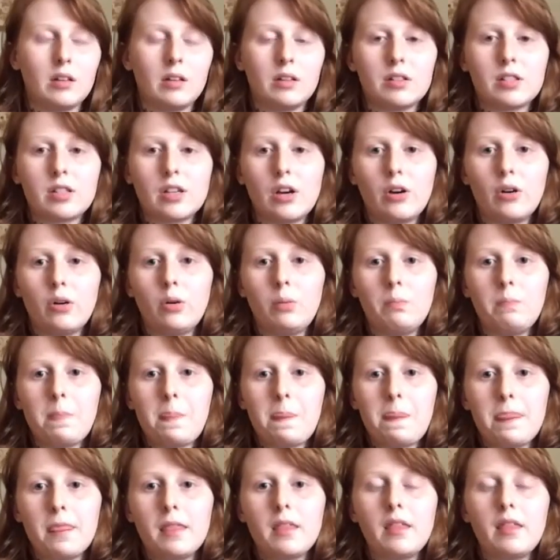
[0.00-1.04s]
So
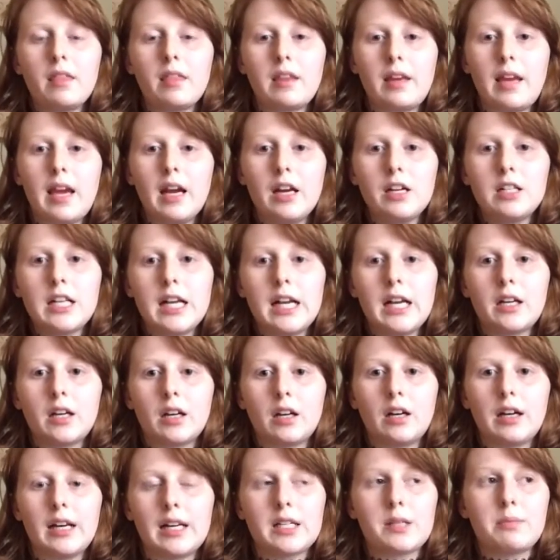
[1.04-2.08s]
the
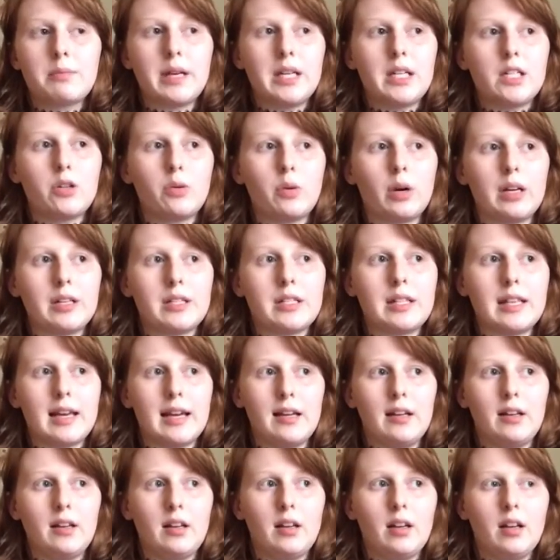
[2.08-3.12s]
caretaker explained to us
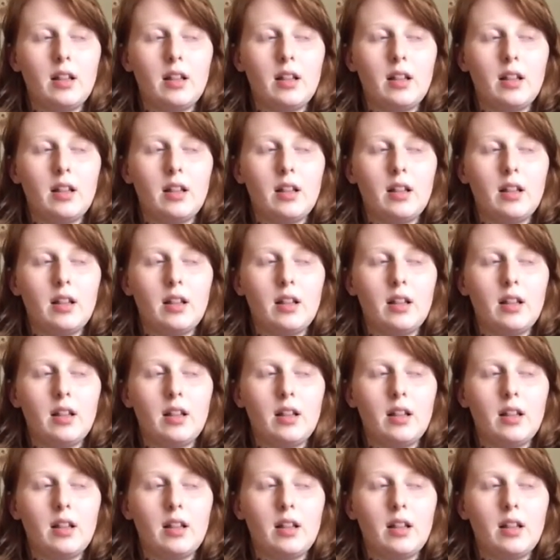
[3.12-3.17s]
that